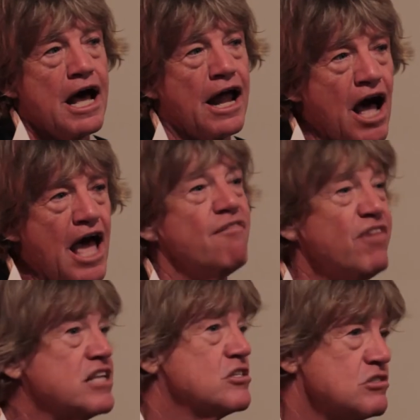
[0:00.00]
And I have
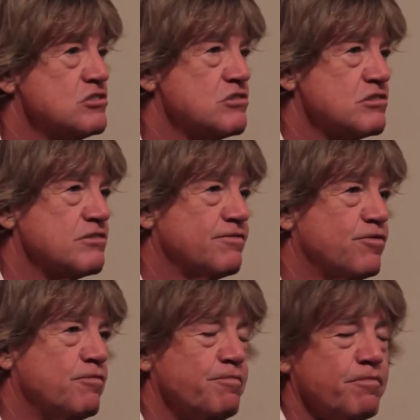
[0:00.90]
letters
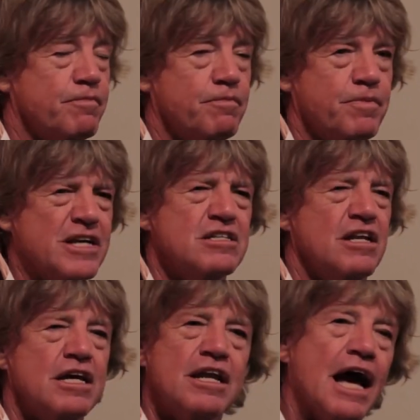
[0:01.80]
from
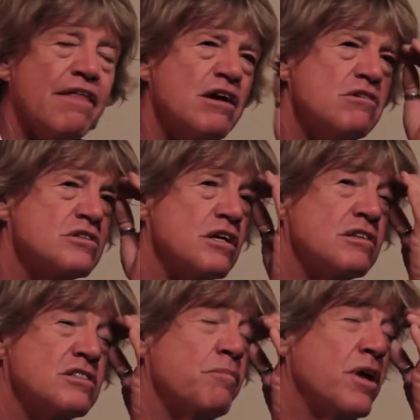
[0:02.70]
Pasolini. And there's
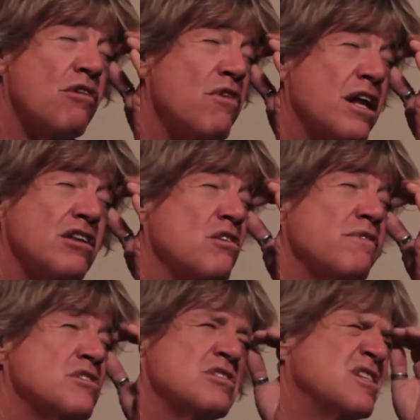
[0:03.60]
somebody I read, I don't know
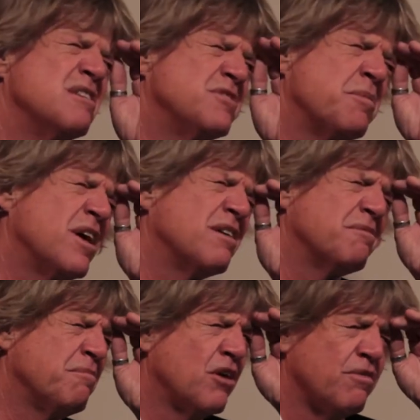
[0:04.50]
if it's someone like
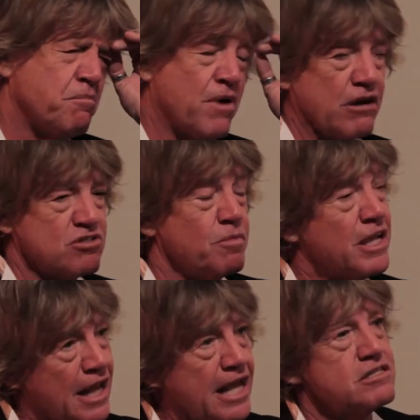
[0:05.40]
Melvin Bragg or
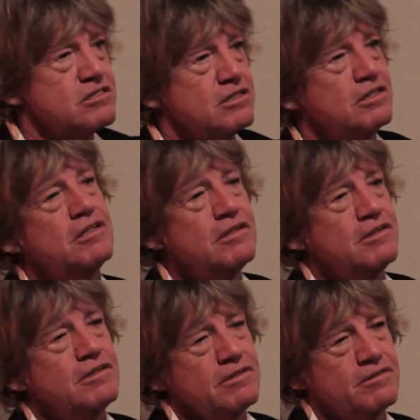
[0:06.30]
somebody collects
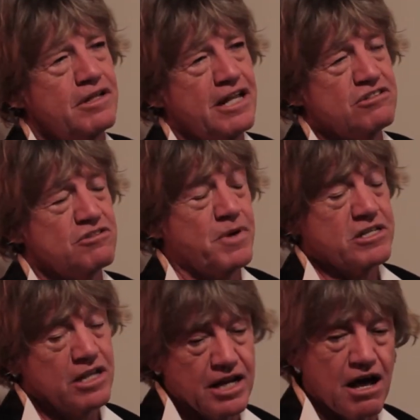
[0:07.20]
the letters of
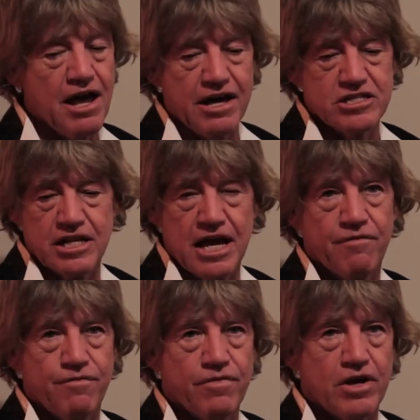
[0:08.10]
Pasolini. I actually
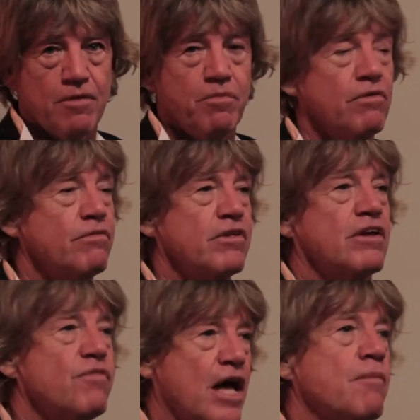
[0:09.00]
have a couple that
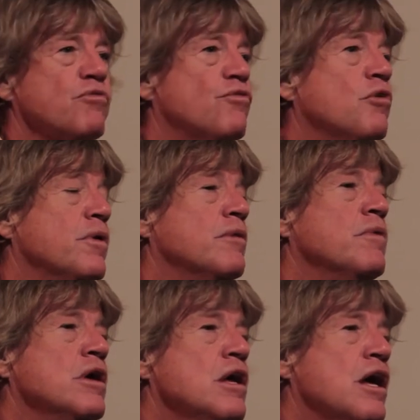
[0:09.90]
I've kept from him.